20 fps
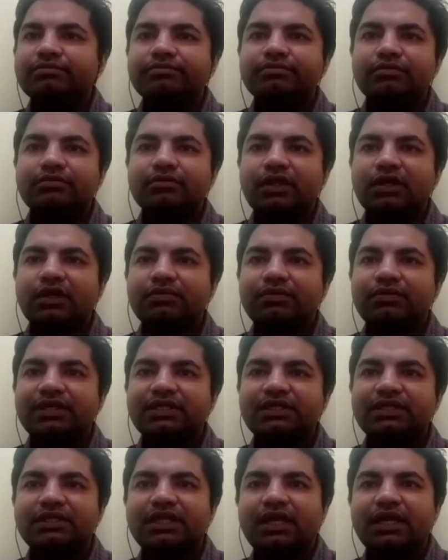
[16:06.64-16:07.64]
which
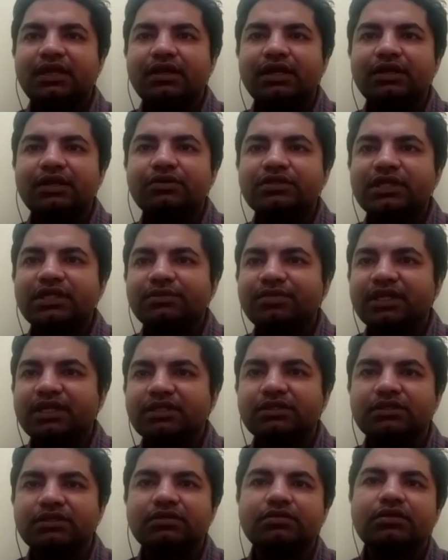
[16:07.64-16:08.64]
can reduce temperature,
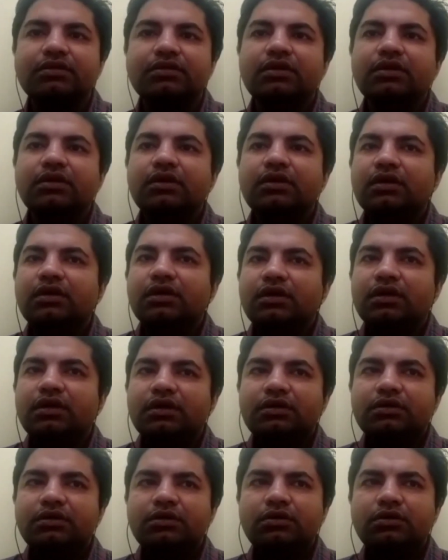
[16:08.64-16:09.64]

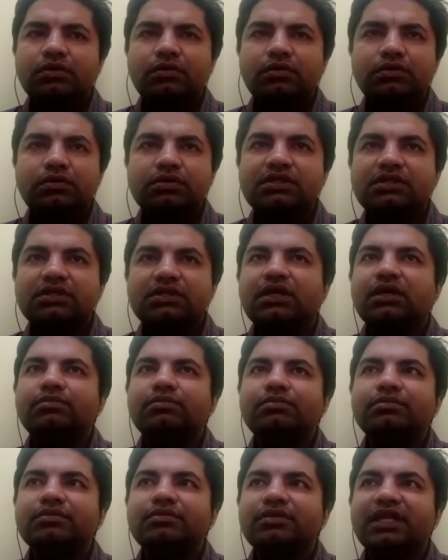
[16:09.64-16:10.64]
to
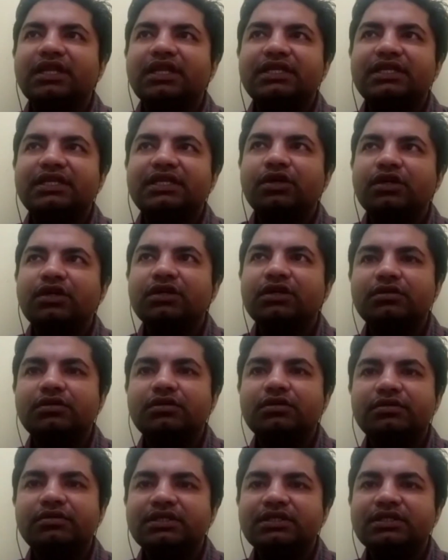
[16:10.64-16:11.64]
some crazy molecule
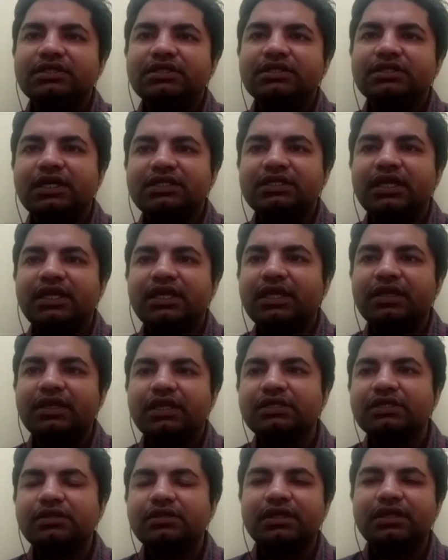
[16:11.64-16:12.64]
which is sitting in
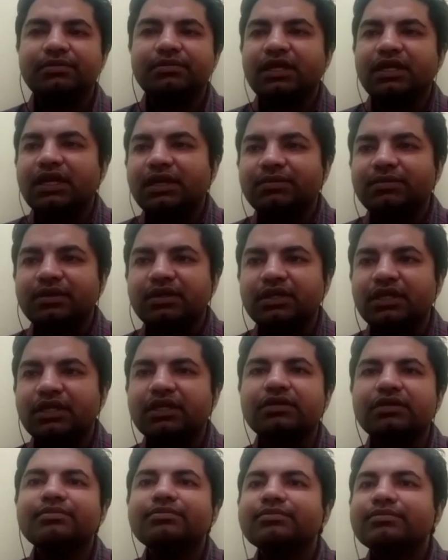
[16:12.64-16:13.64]
National Chemical
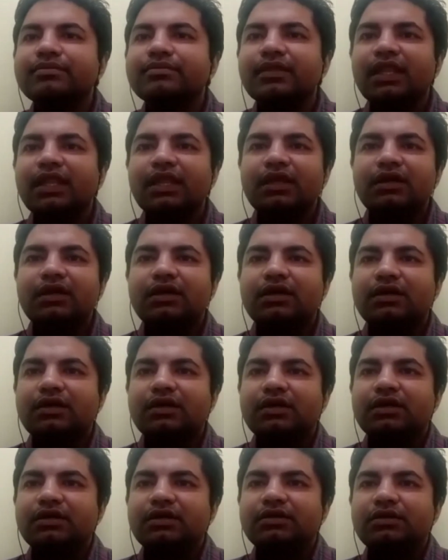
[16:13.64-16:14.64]

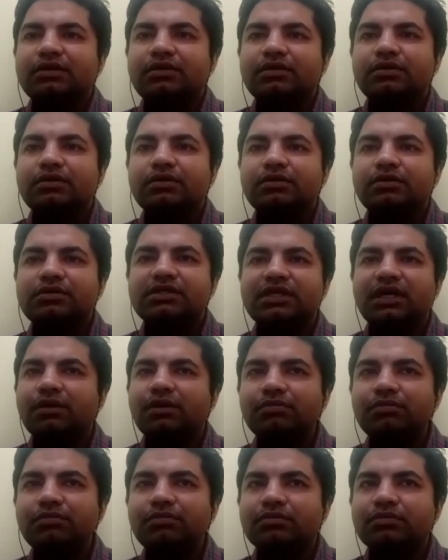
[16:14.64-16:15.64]
Laboratory, to
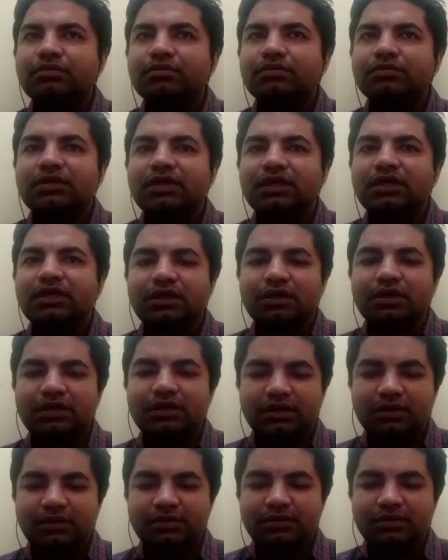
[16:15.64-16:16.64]
some
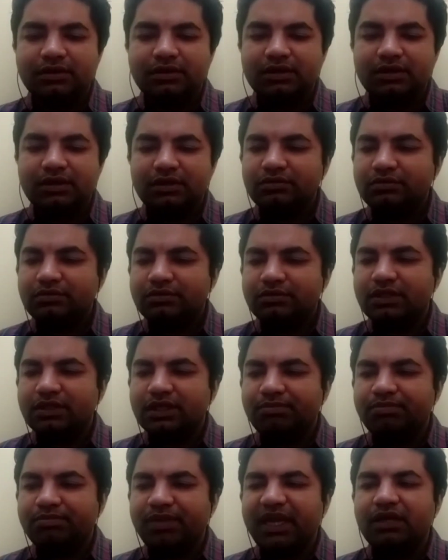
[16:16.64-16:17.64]

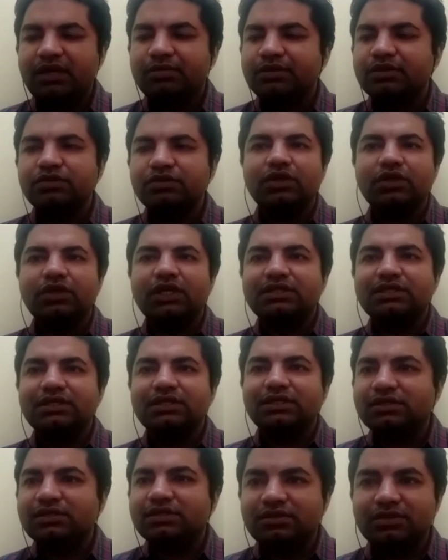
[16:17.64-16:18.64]
that paintable solar
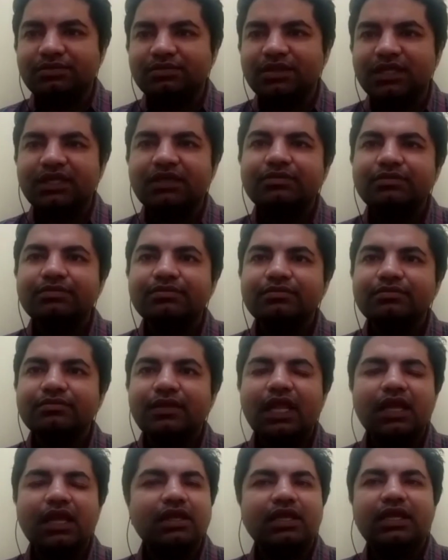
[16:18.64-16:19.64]
cells or something.
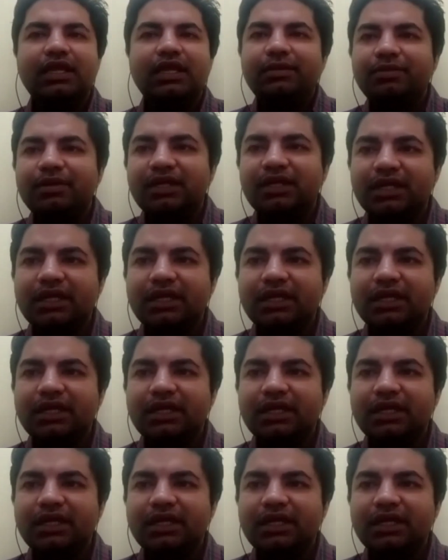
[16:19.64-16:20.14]
Keep learning.